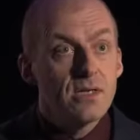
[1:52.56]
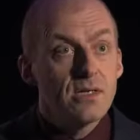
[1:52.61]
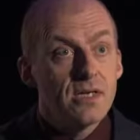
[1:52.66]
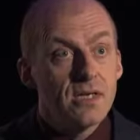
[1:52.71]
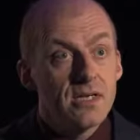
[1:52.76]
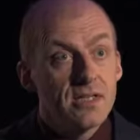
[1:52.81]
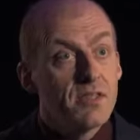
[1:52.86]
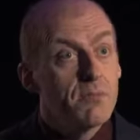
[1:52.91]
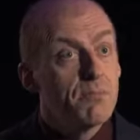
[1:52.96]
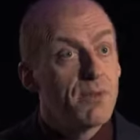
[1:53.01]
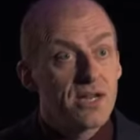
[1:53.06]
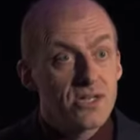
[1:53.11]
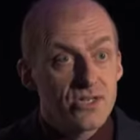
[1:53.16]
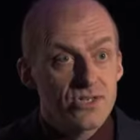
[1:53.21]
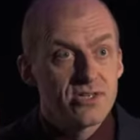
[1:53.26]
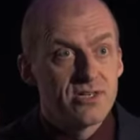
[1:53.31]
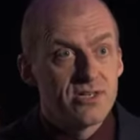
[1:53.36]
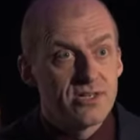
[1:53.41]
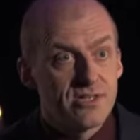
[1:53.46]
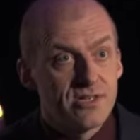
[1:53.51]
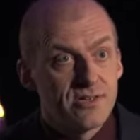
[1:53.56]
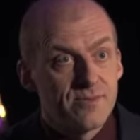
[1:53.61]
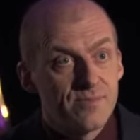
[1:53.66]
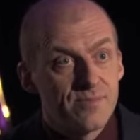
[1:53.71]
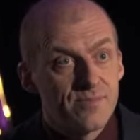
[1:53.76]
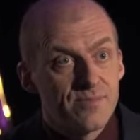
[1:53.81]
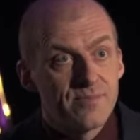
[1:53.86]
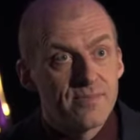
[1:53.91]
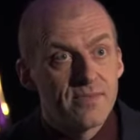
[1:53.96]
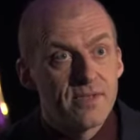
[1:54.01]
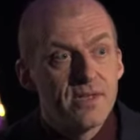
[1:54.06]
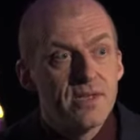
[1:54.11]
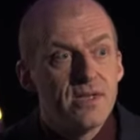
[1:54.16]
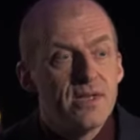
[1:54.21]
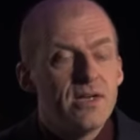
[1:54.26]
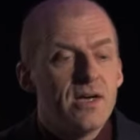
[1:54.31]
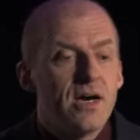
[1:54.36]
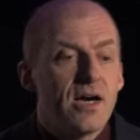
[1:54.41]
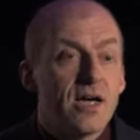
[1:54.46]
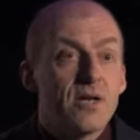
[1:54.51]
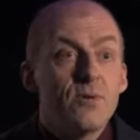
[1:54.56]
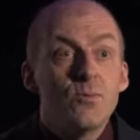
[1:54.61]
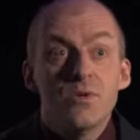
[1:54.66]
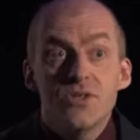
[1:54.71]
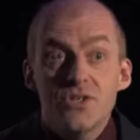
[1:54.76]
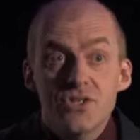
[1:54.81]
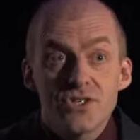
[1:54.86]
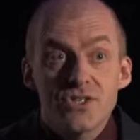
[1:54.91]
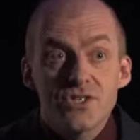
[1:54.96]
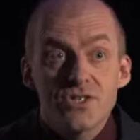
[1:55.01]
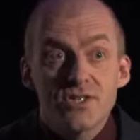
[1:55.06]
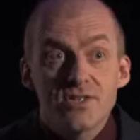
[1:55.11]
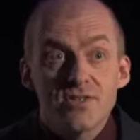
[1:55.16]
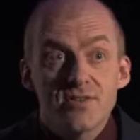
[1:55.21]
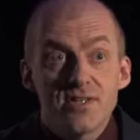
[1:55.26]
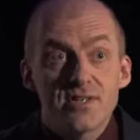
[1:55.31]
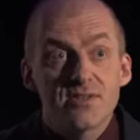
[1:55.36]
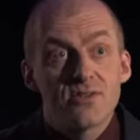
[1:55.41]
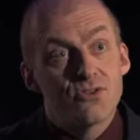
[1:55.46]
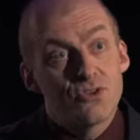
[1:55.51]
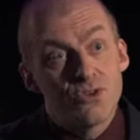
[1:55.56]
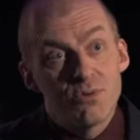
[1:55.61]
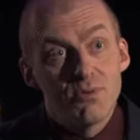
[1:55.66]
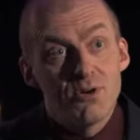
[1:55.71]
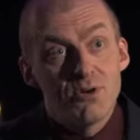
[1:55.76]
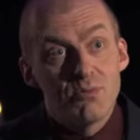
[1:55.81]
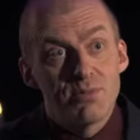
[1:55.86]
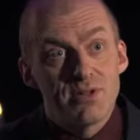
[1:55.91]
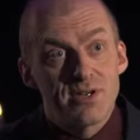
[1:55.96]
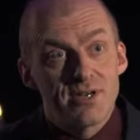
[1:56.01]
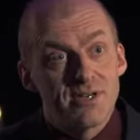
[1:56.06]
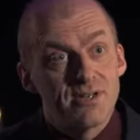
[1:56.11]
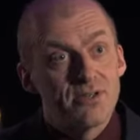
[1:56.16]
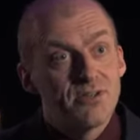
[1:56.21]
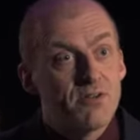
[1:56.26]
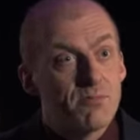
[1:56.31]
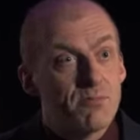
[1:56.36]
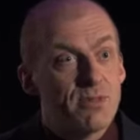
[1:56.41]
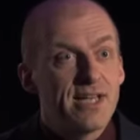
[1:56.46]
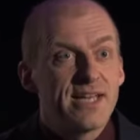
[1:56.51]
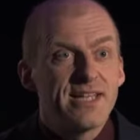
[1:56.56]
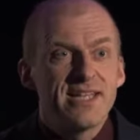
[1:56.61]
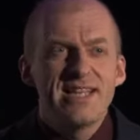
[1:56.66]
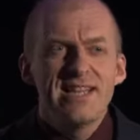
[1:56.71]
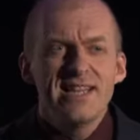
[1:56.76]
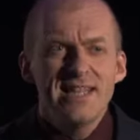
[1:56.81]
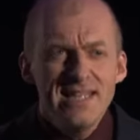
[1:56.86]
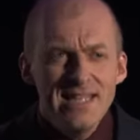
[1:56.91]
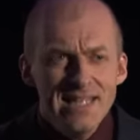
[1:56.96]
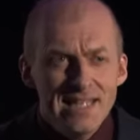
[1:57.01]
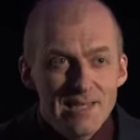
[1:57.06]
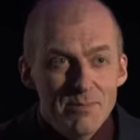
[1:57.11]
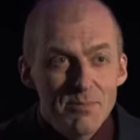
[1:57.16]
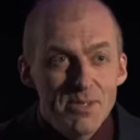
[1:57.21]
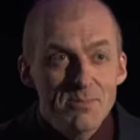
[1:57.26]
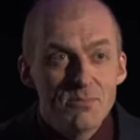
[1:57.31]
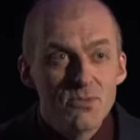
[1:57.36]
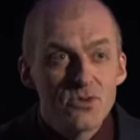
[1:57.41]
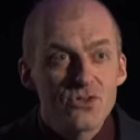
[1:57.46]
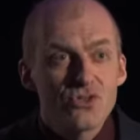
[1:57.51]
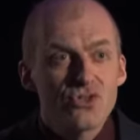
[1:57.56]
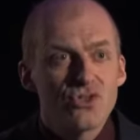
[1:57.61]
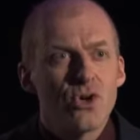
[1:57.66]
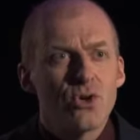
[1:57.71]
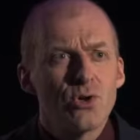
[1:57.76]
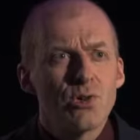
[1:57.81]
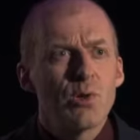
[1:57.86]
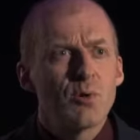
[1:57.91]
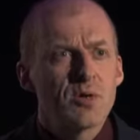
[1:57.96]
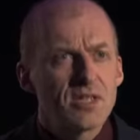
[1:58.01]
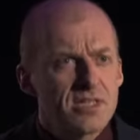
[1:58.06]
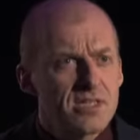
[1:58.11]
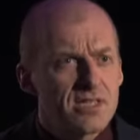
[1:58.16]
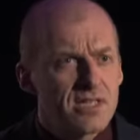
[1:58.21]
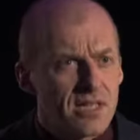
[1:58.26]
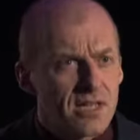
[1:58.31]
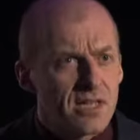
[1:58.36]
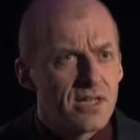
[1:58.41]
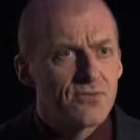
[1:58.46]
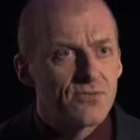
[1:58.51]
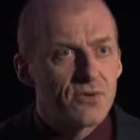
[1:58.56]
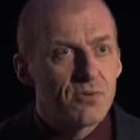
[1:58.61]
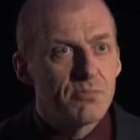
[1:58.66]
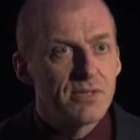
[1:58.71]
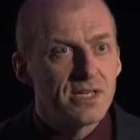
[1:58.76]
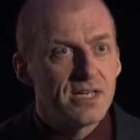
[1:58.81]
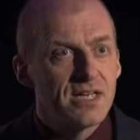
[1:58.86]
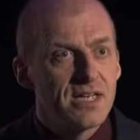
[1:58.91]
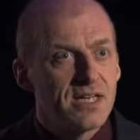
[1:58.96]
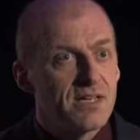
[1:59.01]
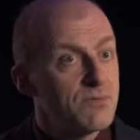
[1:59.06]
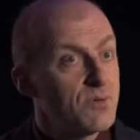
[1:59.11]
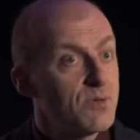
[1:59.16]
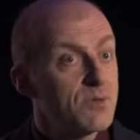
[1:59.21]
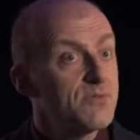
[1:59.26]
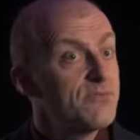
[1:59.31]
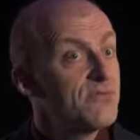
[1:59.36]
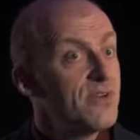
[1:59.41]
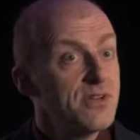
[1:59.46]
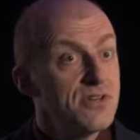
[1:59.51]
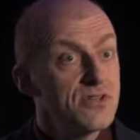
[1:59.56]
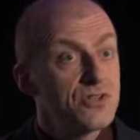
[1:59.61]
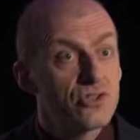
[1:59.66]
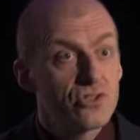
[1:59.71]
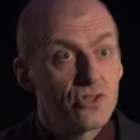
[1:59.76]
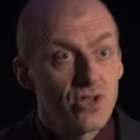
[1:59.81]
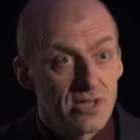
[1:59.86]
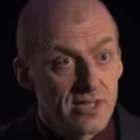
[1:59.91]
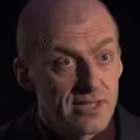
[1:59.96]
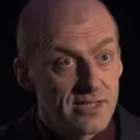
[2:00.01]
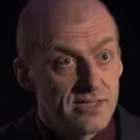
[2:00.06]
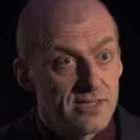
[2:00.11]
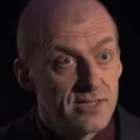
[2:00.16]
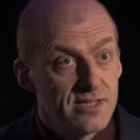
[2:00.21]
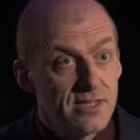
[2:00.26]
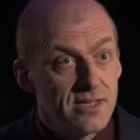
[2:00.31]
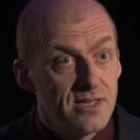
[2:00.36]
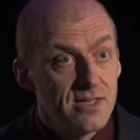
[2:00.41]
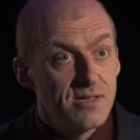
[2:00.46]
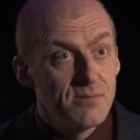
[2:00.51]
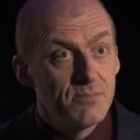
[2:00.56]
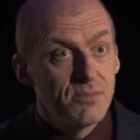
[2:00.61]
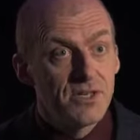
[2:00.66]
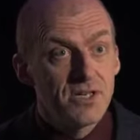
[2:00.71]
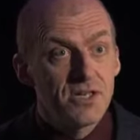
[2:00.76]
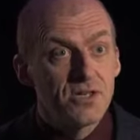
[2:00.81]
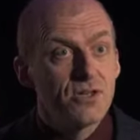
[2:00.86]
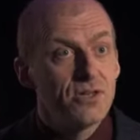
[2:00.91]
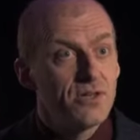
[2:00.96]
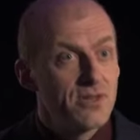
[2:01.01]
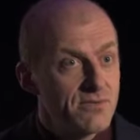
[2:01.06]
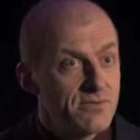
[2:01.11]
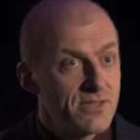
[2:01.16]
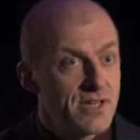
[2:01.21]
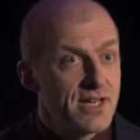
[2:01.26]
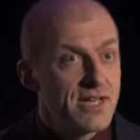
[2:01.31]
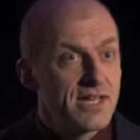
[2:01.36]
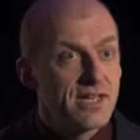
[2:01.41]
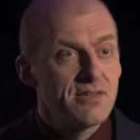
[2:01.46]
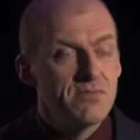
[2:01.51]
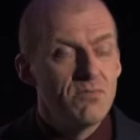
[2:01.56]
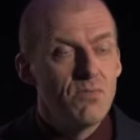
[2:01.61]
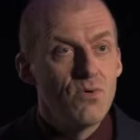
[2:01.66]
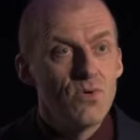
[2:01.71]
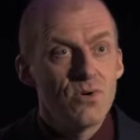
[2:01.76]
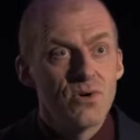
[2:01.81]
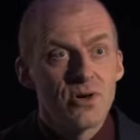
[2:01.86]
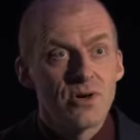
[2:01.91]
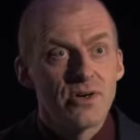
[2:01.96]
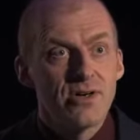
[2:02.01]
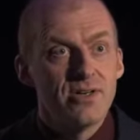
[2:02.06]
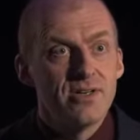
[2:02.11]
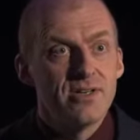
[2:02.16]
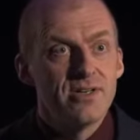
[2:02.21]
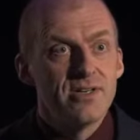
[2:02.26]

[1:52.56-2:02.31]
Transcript: In the Bachelor, I wish that the trombone player could have played a little bit more soloistic from beginning. It was very solid, but it could have taken more